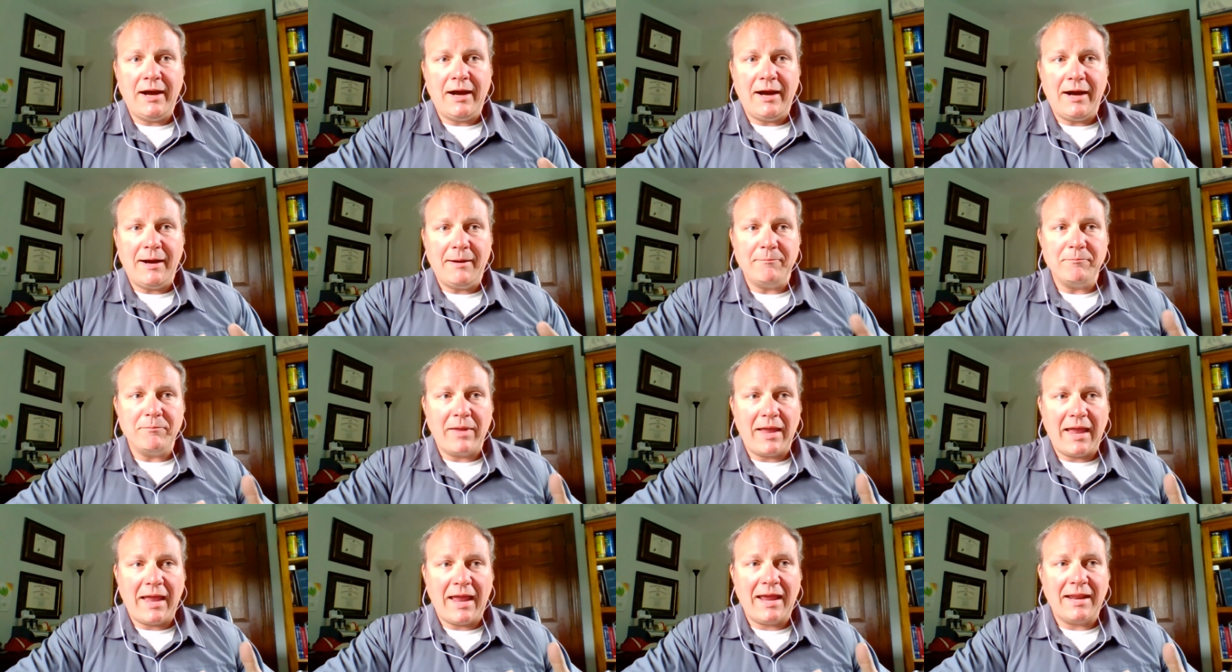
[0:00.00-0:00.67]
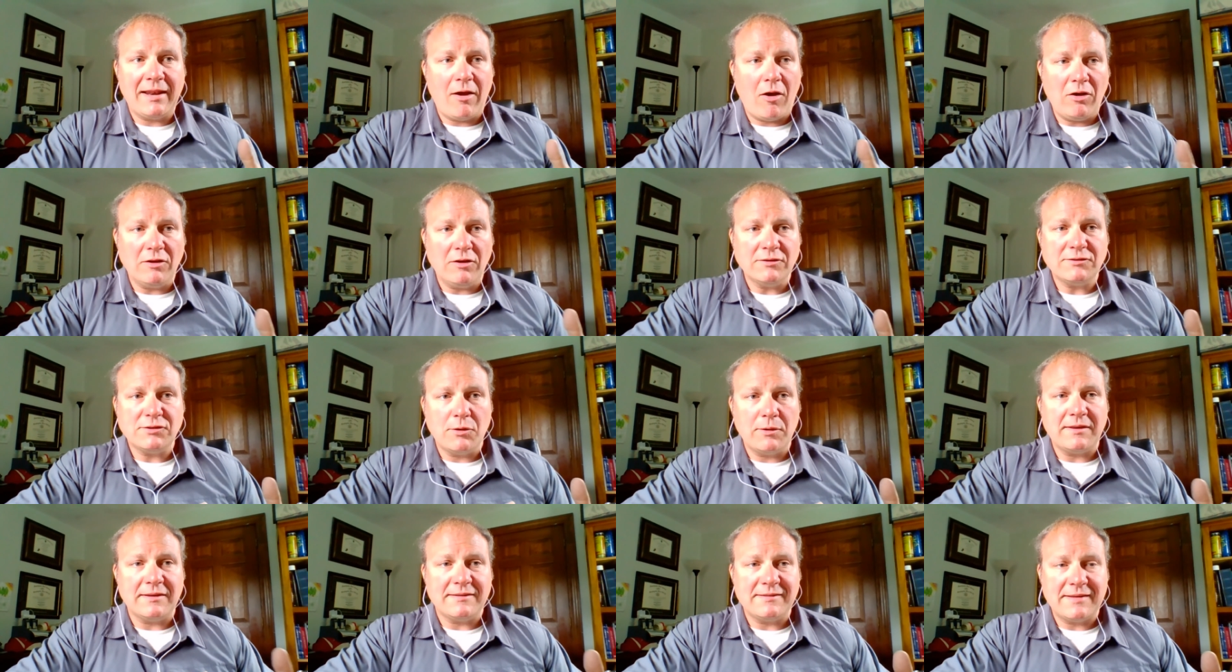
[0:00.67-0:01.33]
Um, and
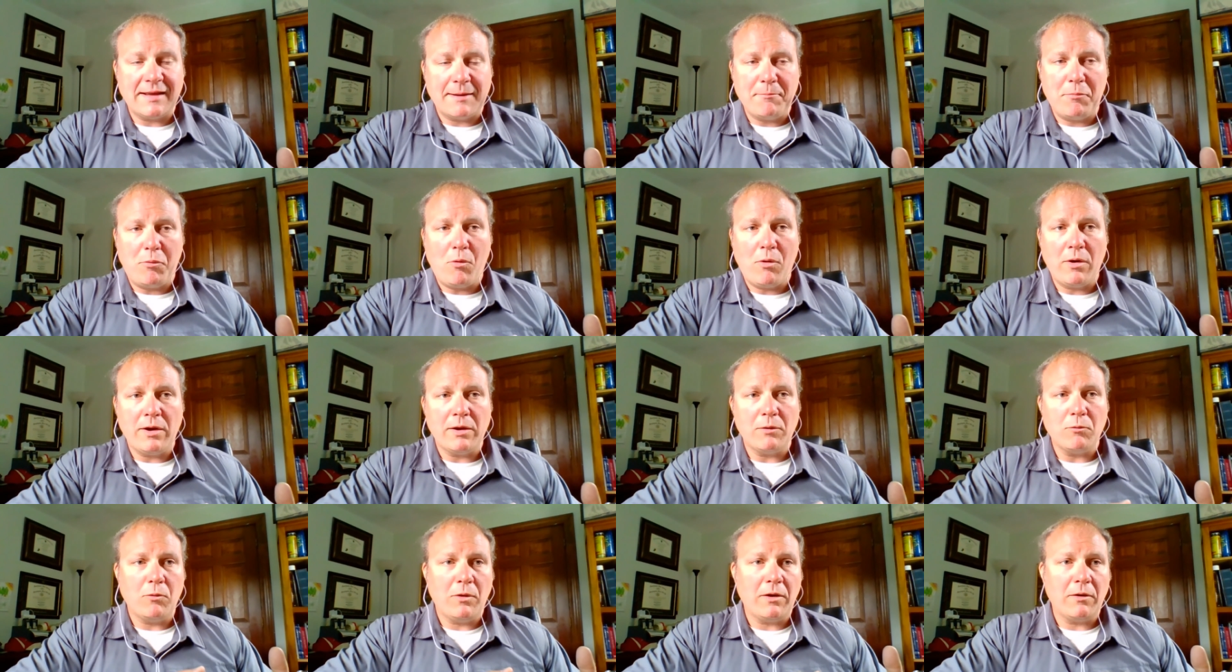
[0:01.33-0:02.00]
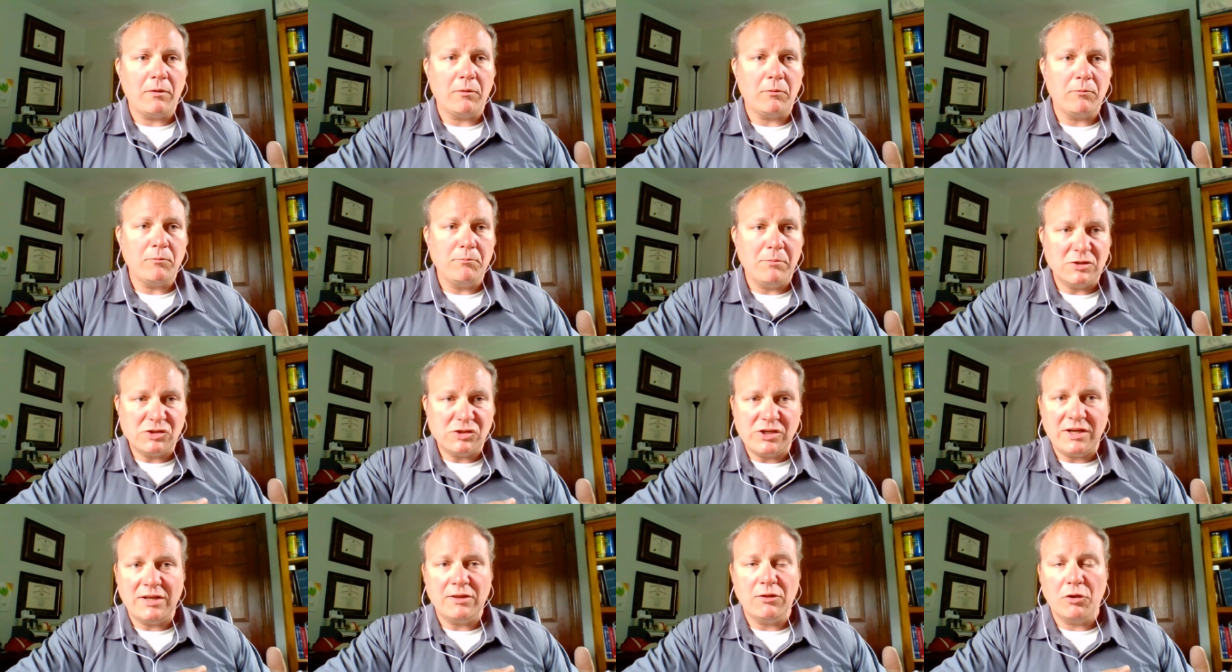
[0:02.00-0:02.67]
also at the same point where
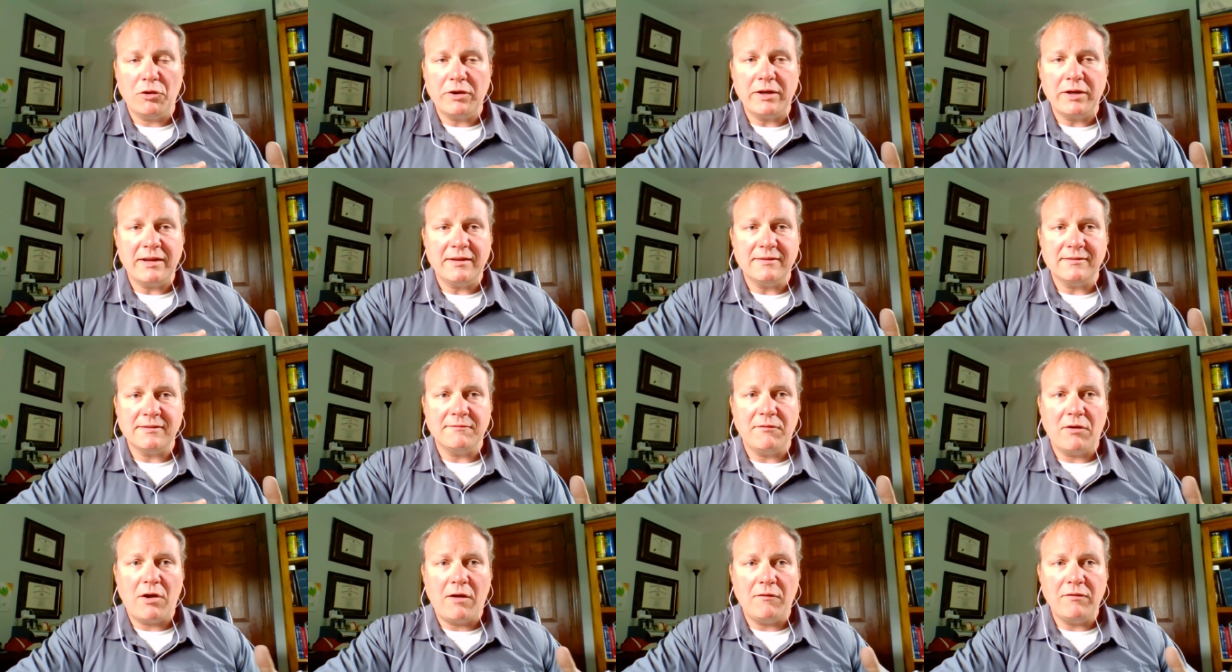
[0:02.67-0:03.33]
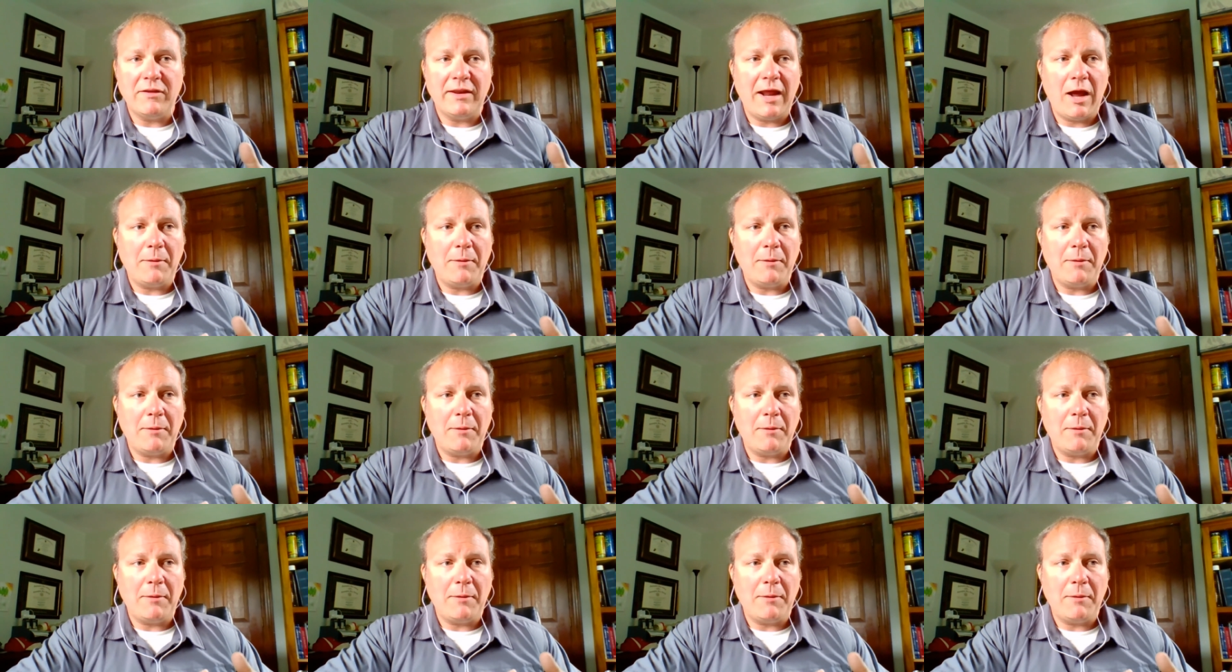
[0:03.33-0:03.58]
machine learning is involved,